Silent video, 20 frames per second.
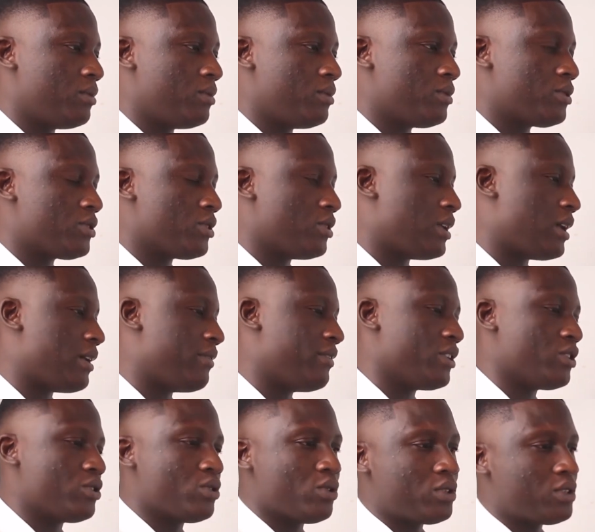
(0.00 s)
So I've
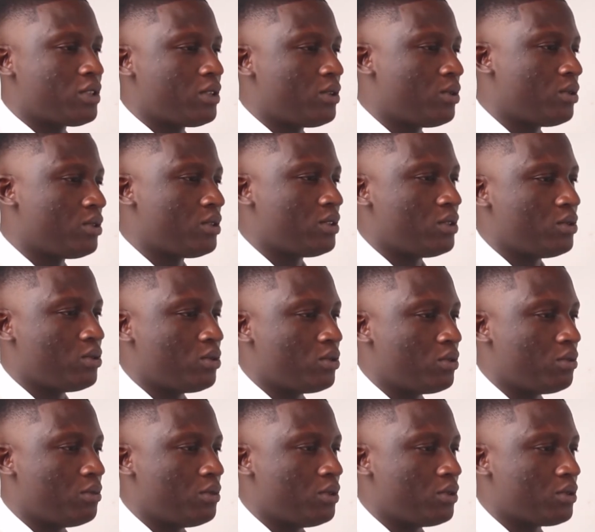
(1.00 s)
exhausted all the
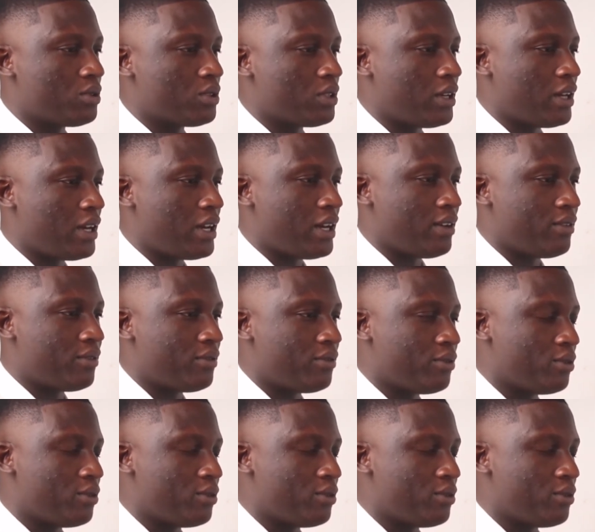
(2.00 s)
Google Mails I have.